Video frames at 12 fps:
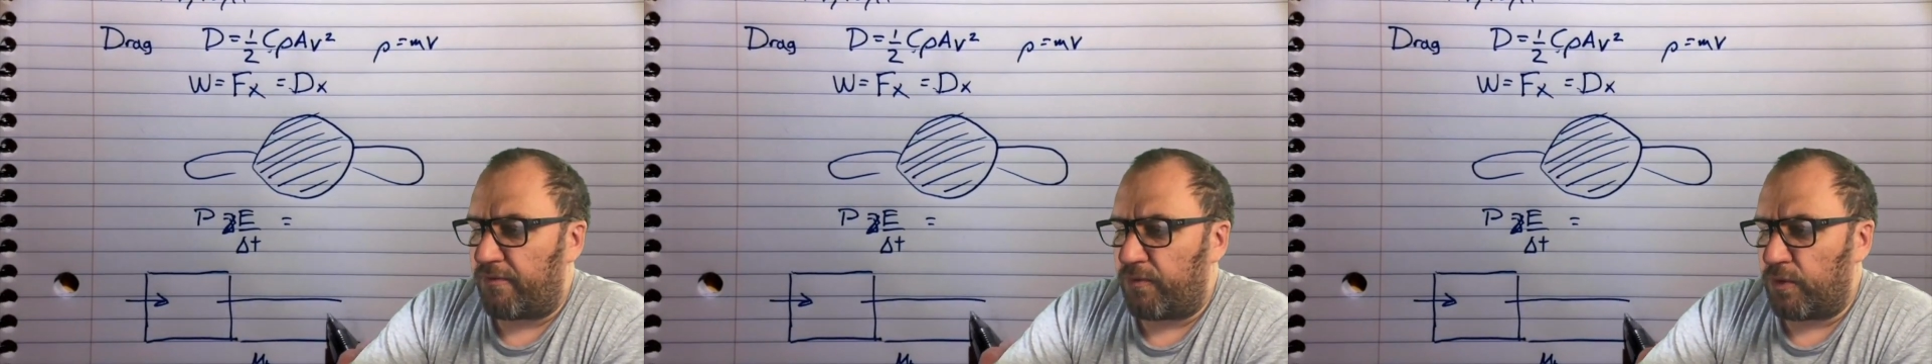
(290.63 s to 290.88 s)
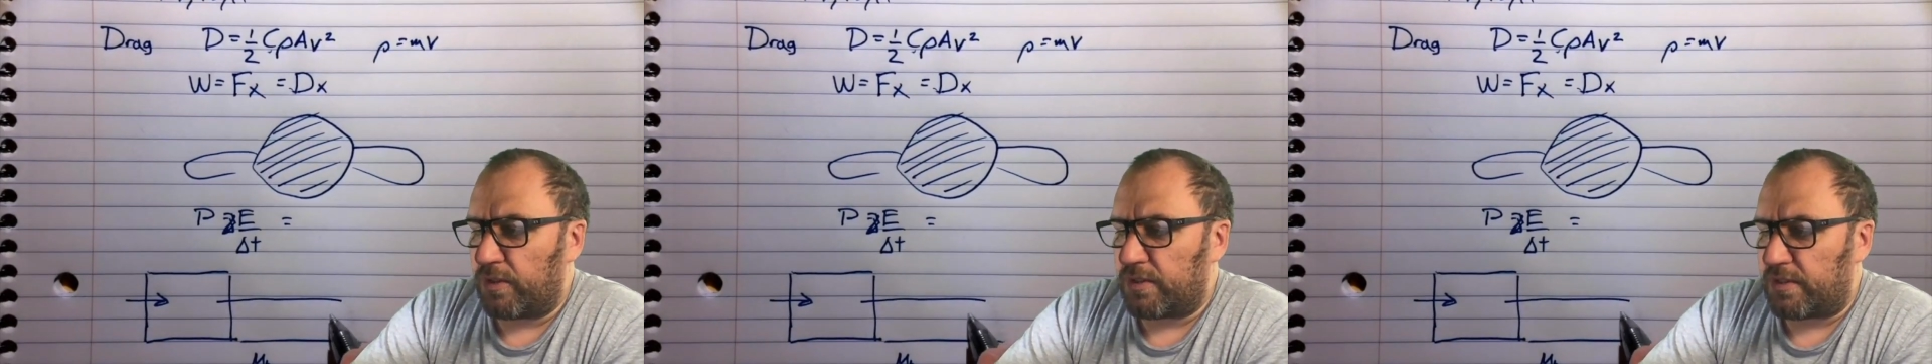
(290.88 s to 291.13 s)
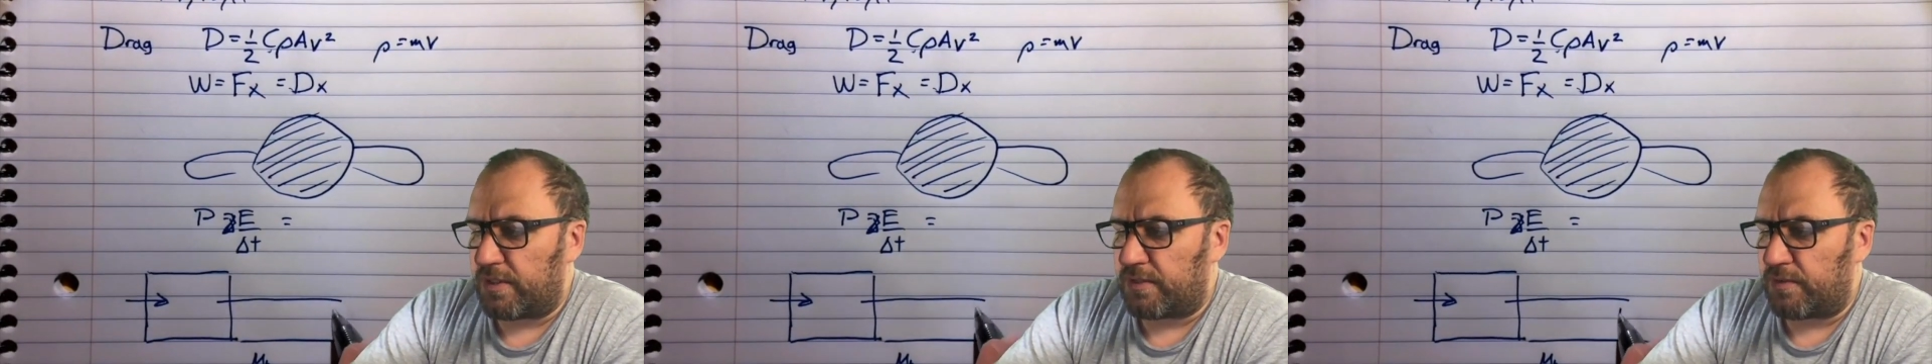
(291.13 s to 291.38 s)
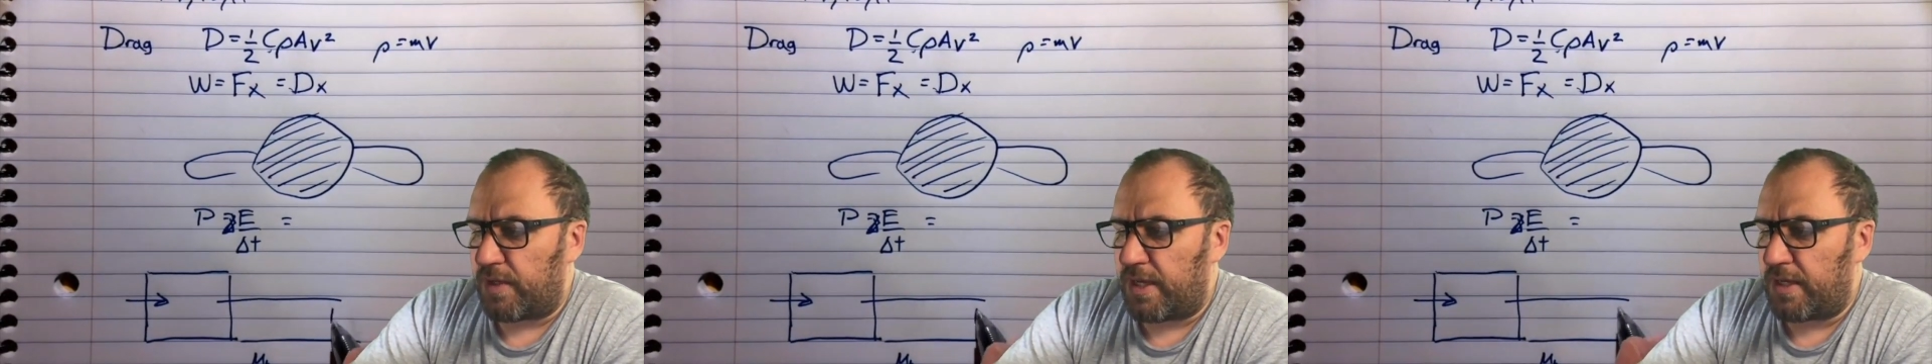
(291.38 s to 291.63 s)
force this
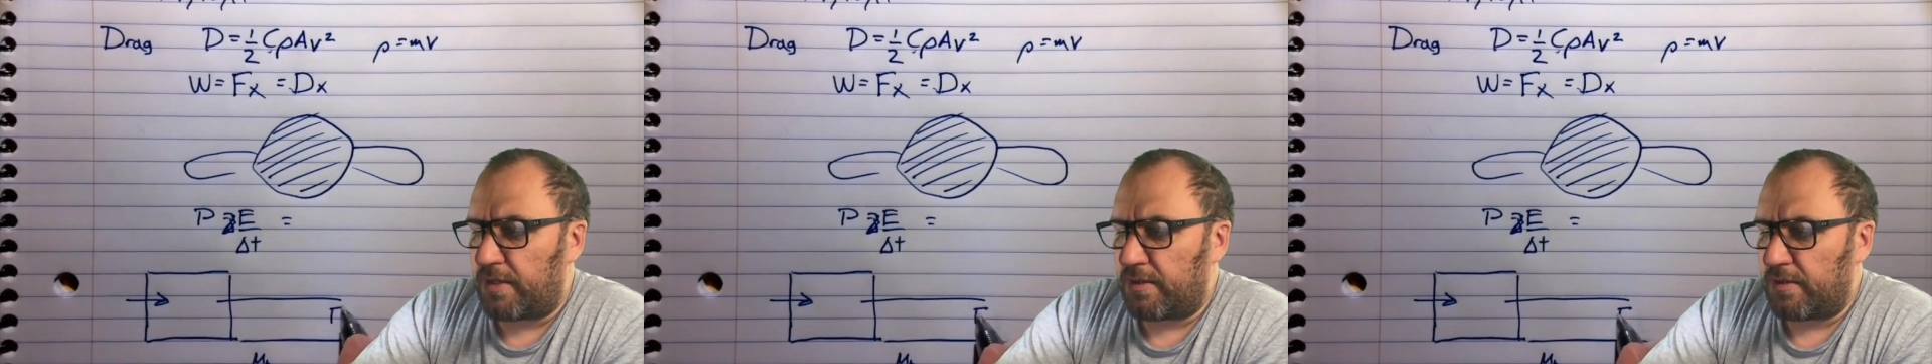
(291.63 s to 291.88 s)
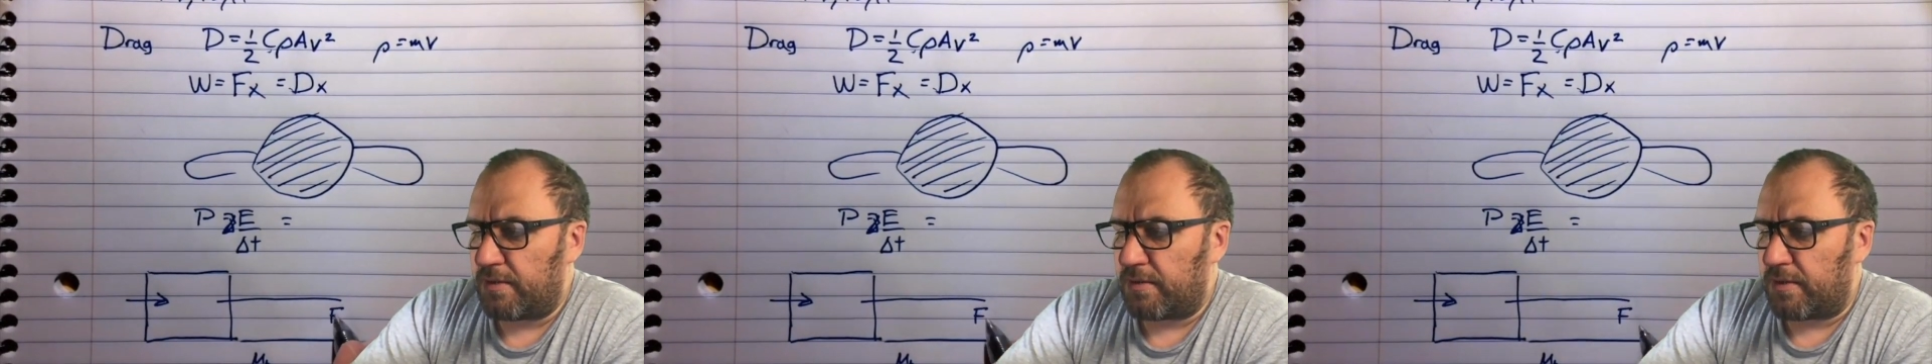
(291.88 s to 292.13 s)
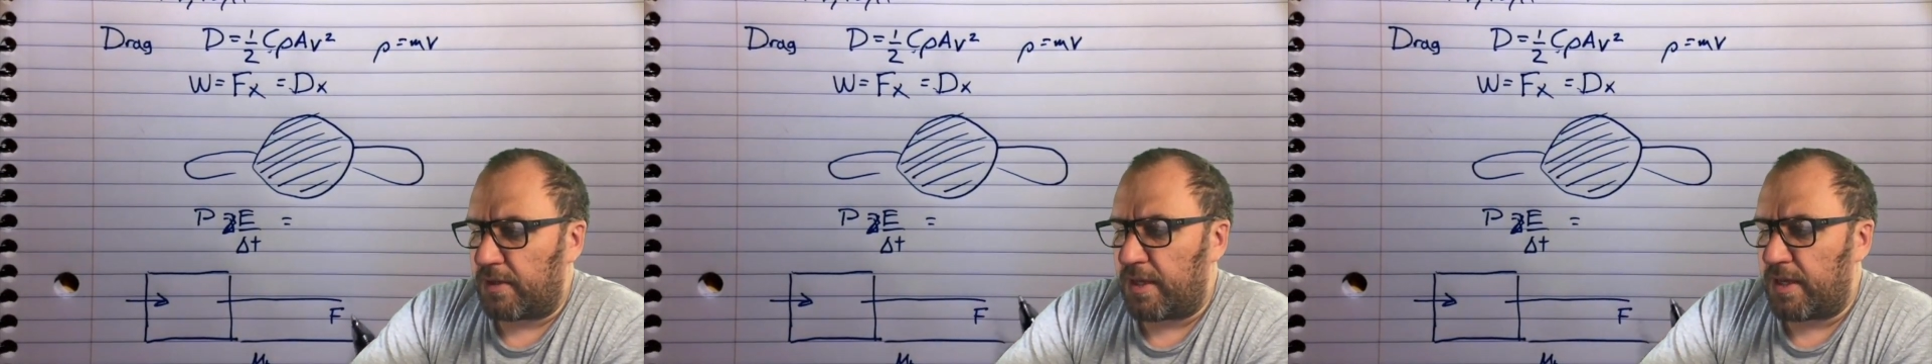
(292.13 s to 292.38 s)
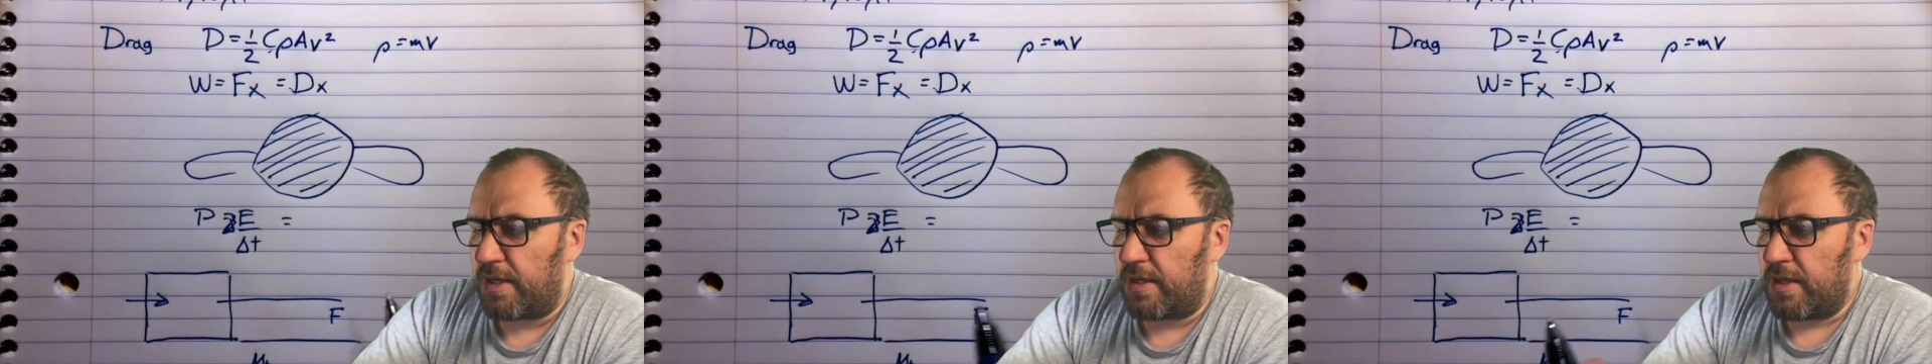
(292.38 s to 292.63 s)
way,
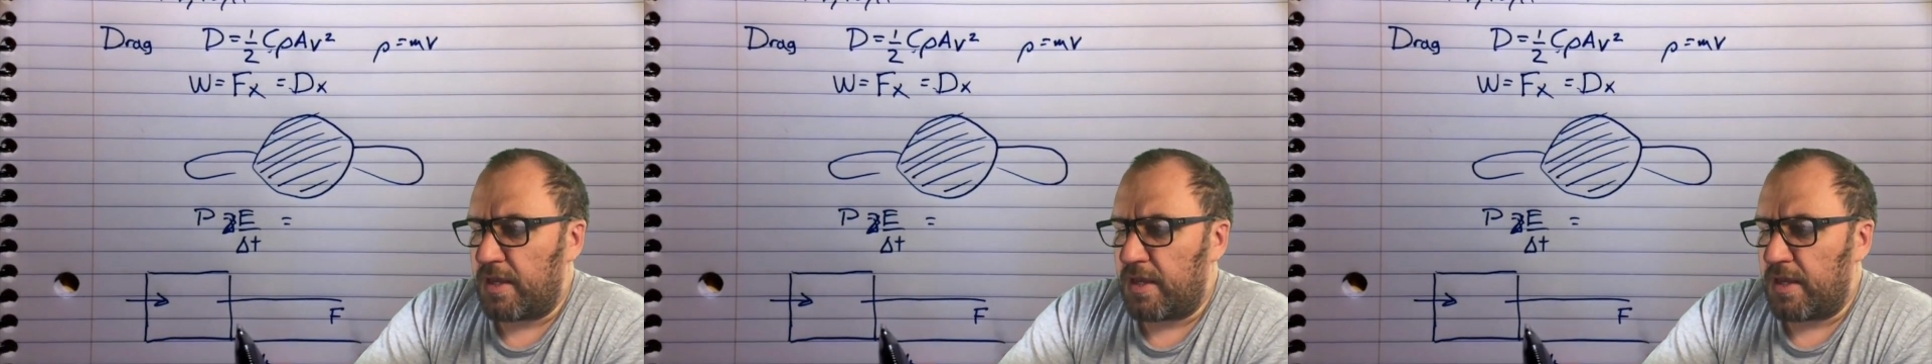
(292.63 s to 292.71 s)
okay,